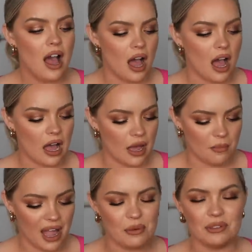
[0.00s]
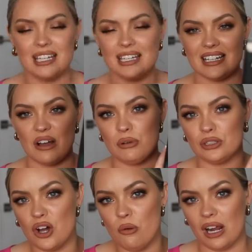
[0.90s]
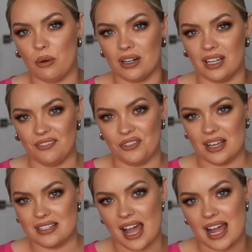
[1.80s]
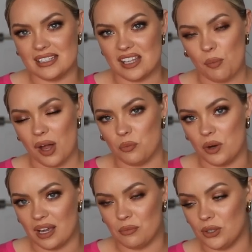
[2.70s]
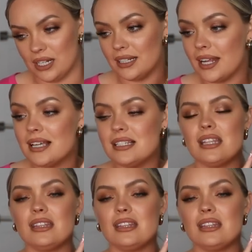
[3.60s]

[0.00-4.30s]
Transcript: um, I will link it down below, but I wanted to give you guys a heads up on what I'm reading next.